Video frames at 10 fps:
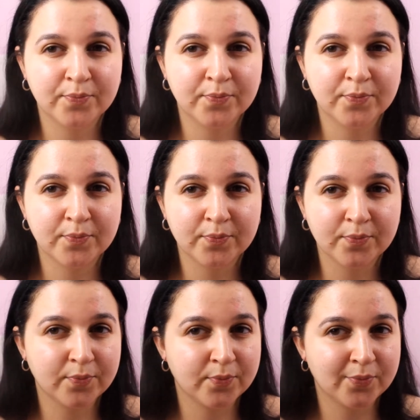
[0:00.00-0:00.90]

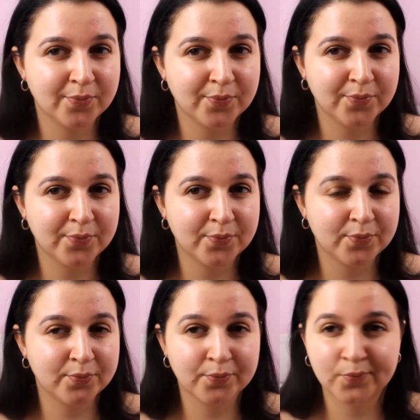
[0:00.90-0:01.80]

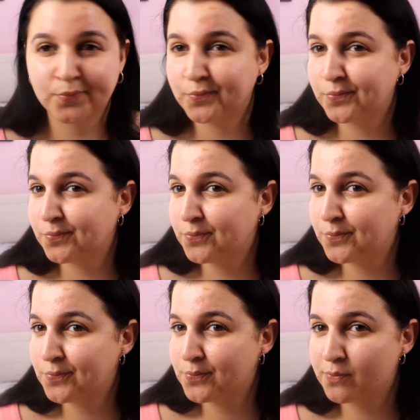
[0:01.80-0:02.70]

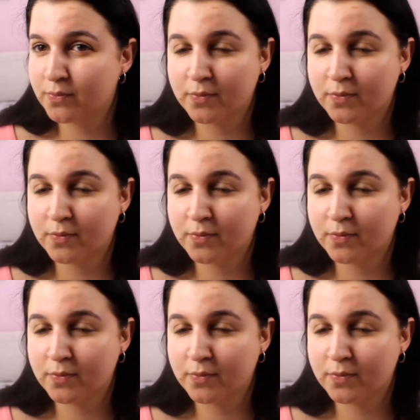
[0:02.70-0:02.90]
No one is speaking in this clip.